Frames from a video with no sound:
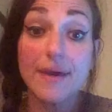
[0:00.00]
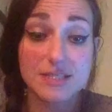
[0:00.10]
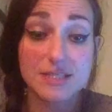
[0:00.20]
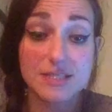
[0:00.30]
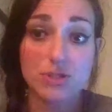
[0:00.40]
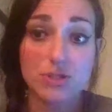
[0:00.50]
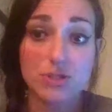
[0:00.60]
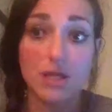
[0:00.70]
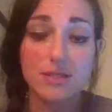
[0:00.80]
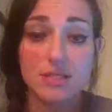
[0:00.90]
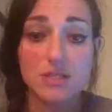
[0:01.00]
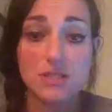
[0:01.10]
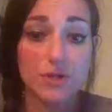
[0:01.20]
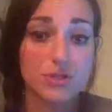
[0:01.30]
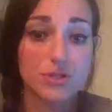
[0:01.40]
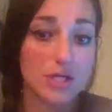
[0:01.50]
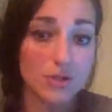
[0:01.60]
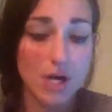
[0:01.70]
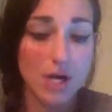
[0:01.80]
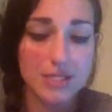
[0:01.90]
especially since
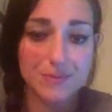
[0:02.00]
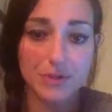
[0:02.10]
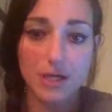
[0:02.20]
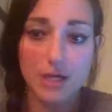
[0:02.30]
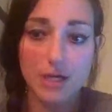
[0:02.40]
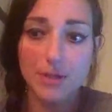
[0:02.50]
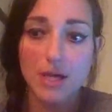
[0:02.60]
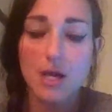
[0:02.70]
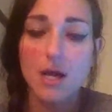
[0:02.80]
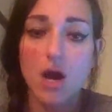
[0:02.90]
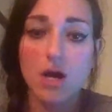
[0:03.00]
we're a G.I. Joe costume club,